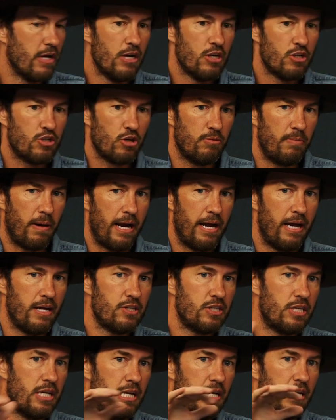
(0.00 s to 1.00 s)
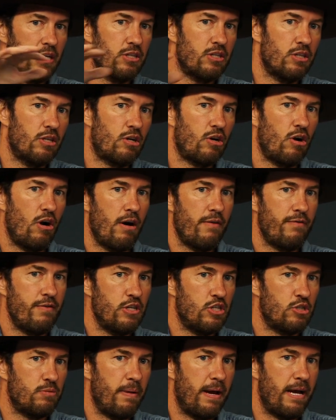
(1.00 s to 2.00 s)
So by us getting into the
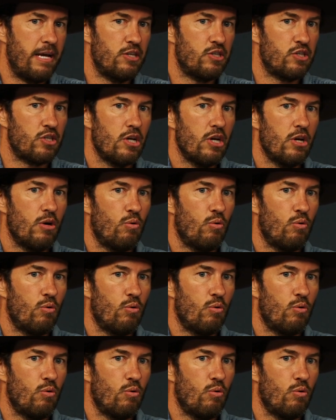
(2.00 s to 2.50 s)
coffee space,